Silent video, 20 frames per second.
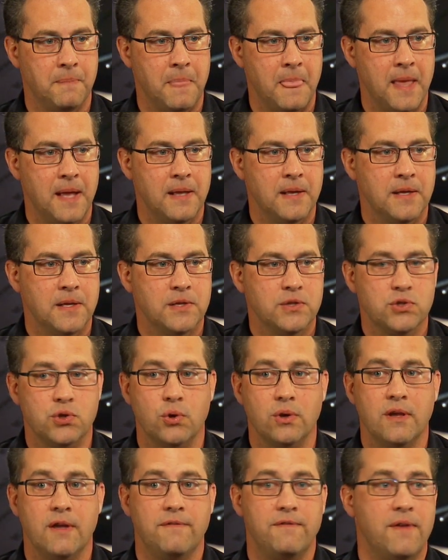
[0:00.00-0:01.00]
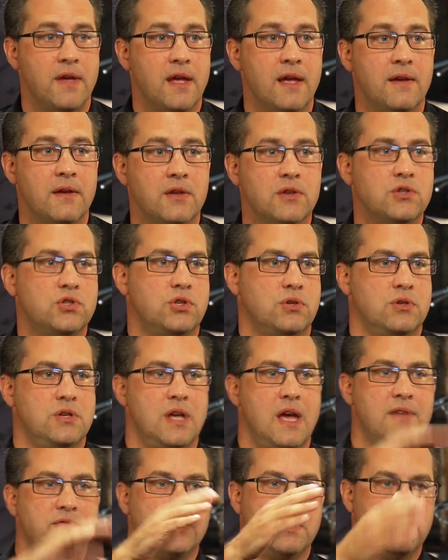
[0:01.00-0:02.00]
Yeah. So if eh, sure
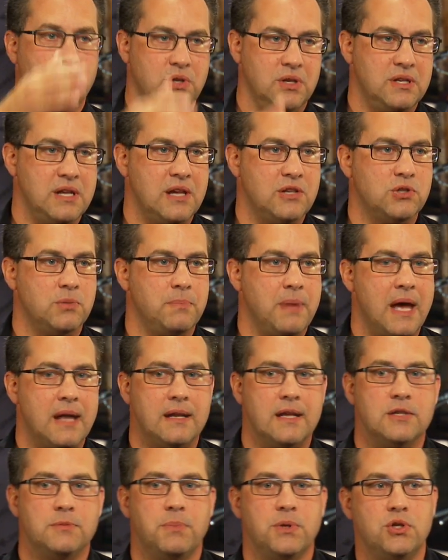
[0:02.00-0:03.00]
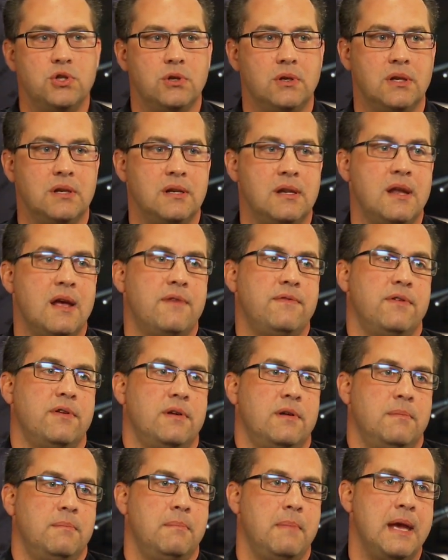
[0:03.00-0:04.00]
you have some good days or bad days, but you can
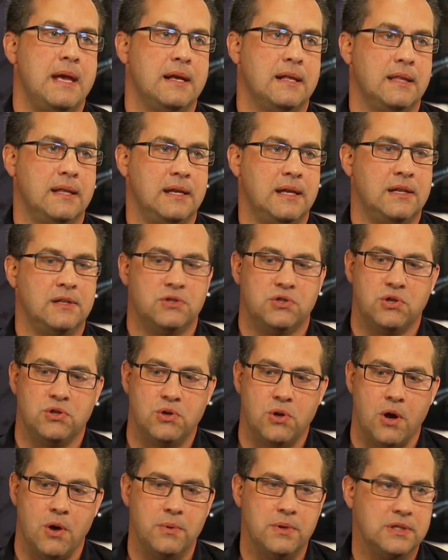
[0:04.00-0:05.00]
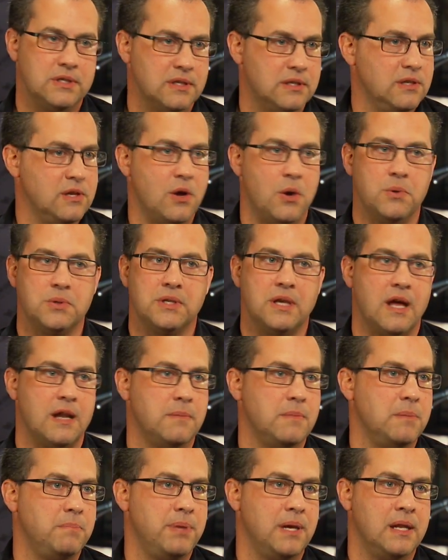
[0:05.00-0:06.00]
never mail it in. So you're always you always got
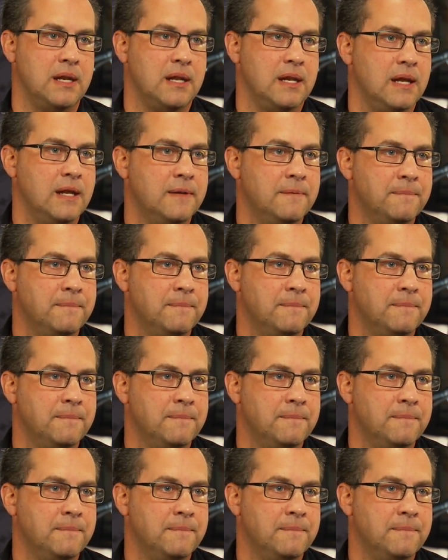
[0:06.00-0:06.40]
to be pinning it.